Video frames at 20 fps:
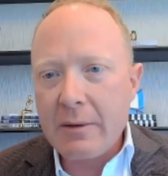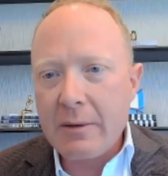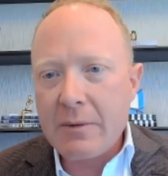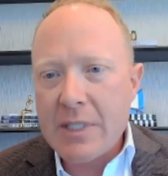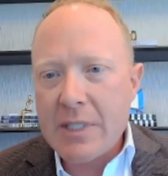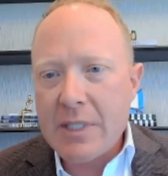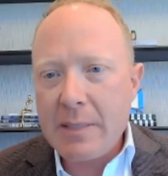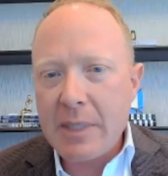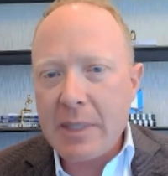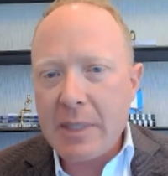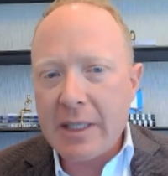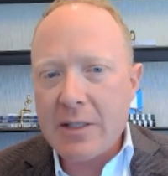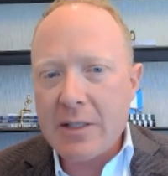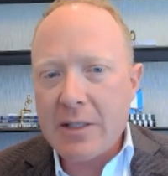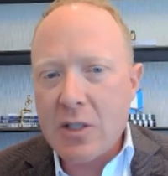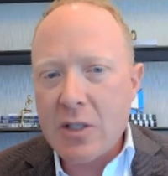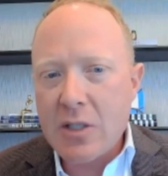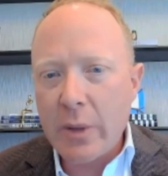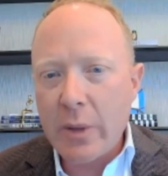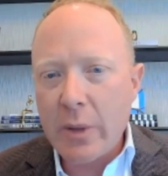seemingly
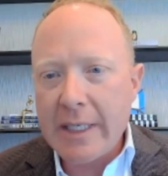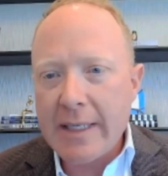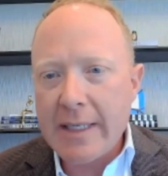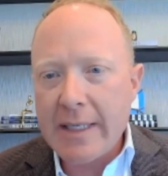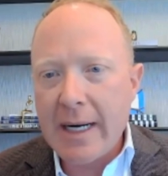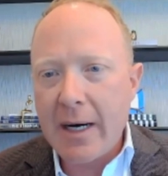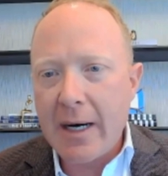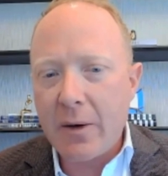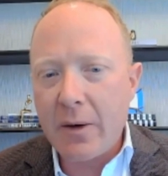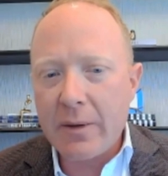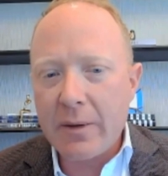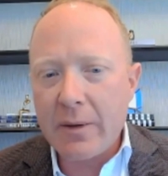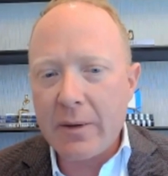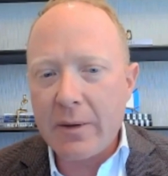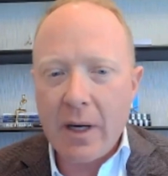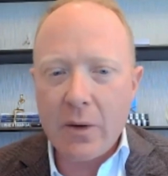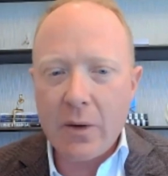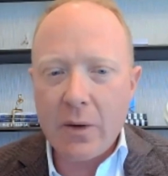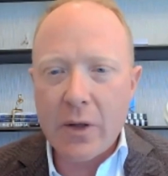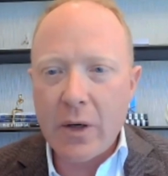slowing down.
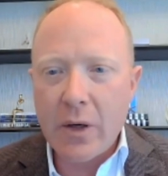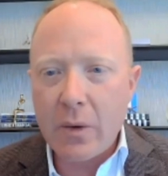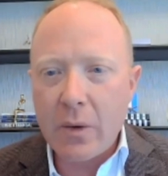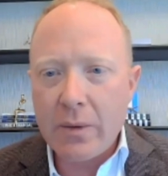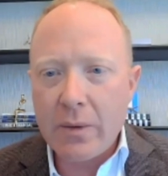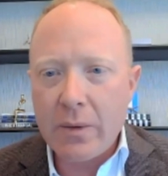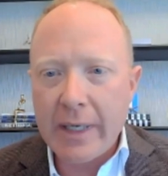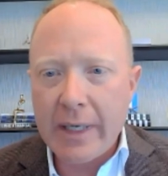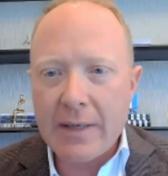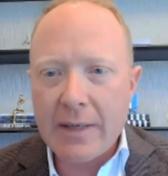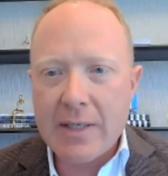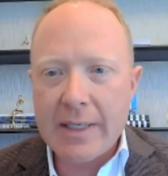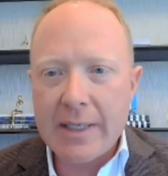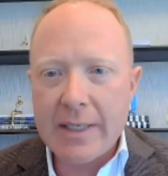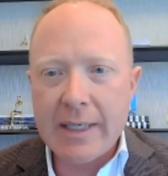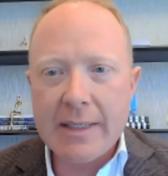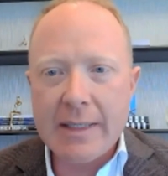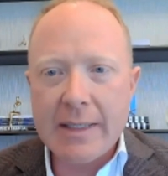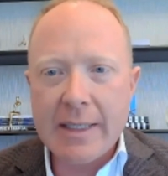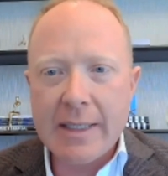Although, like I said,
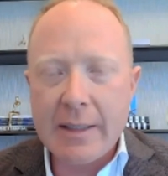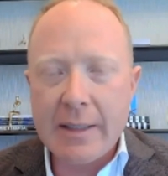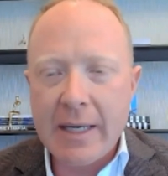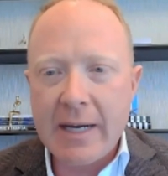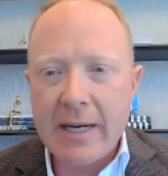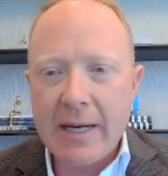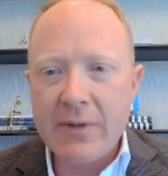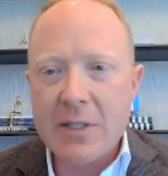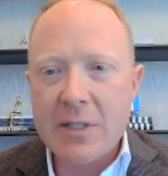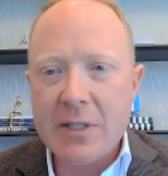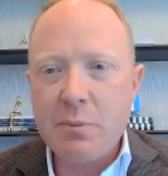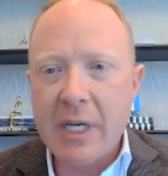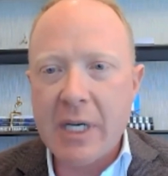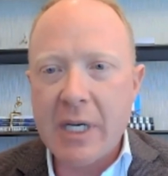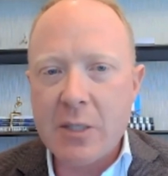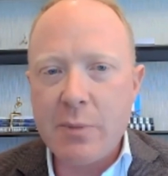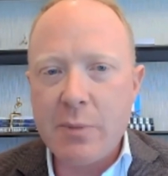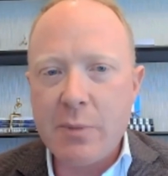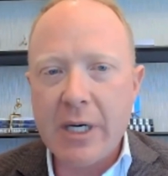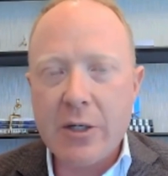you continue to have this
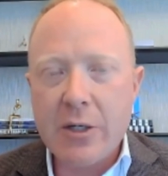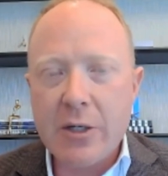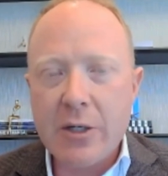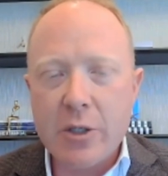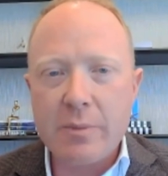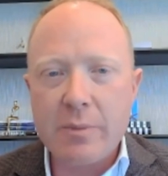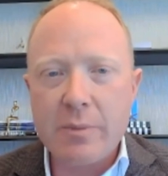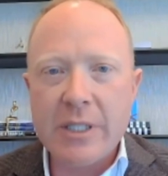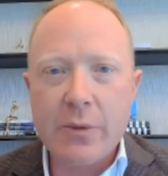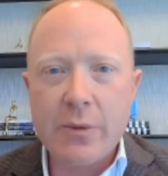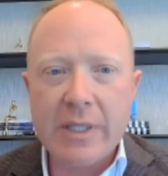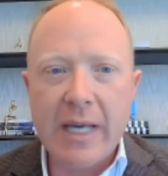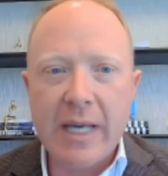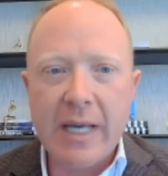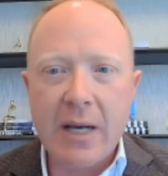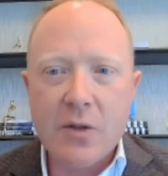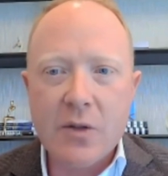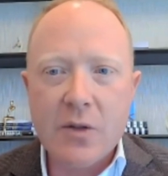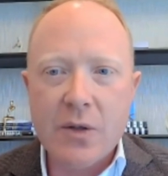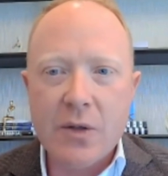mixed picture between the
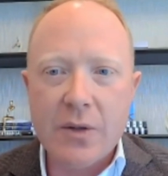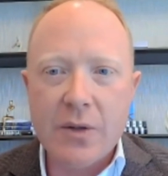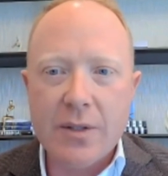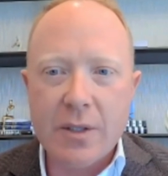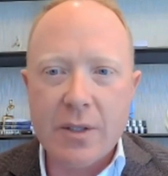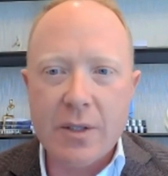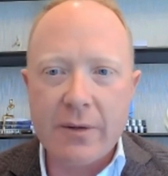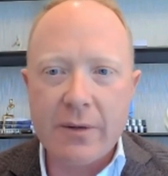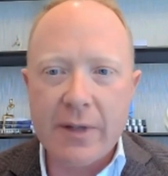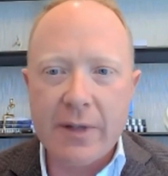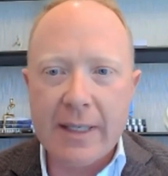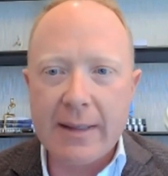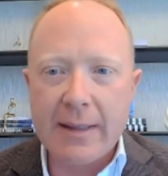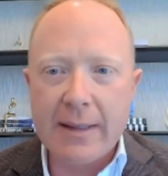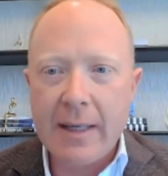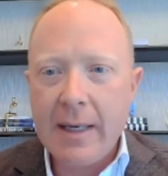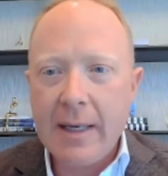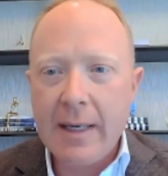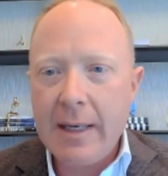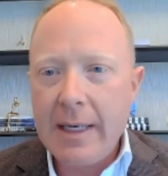household survey
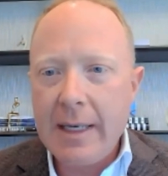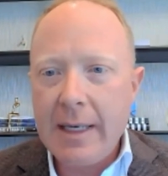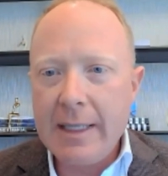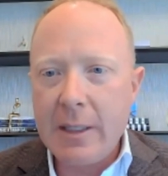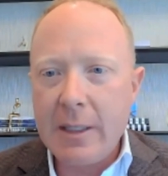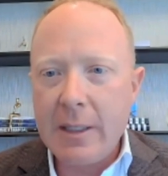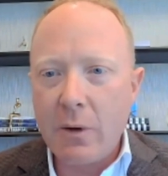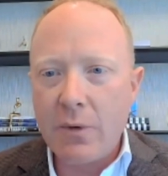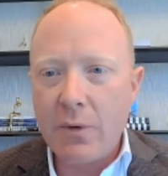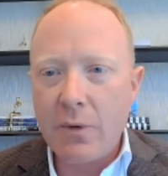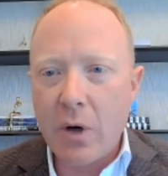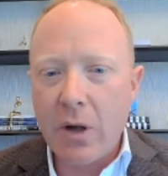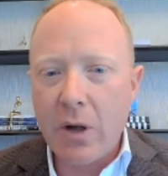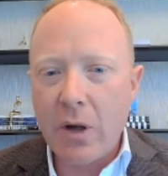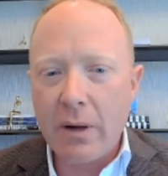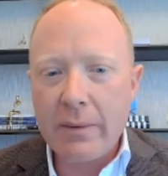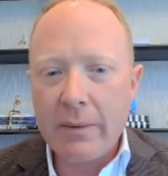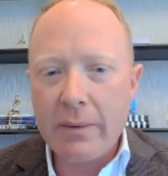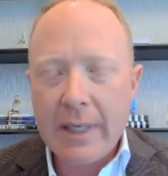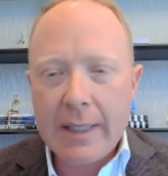and the
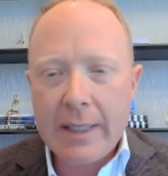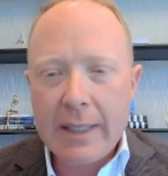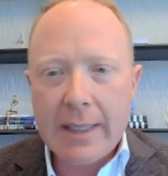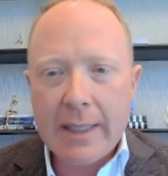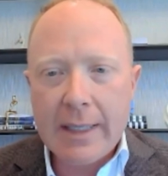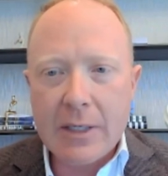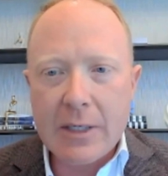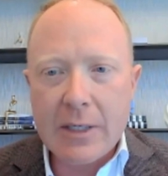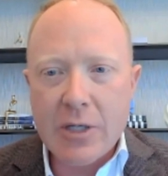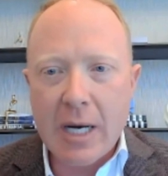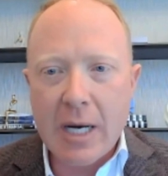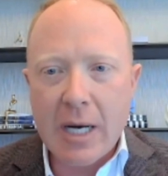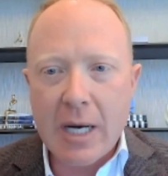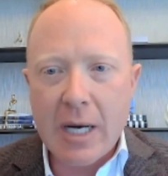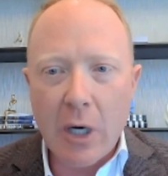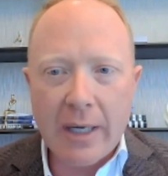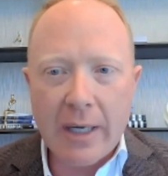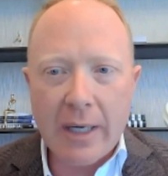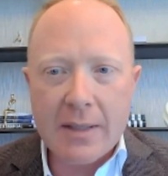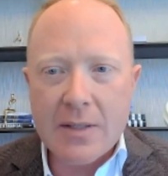overall, kind of job
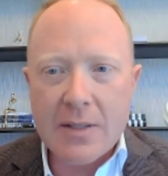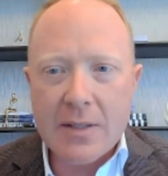market.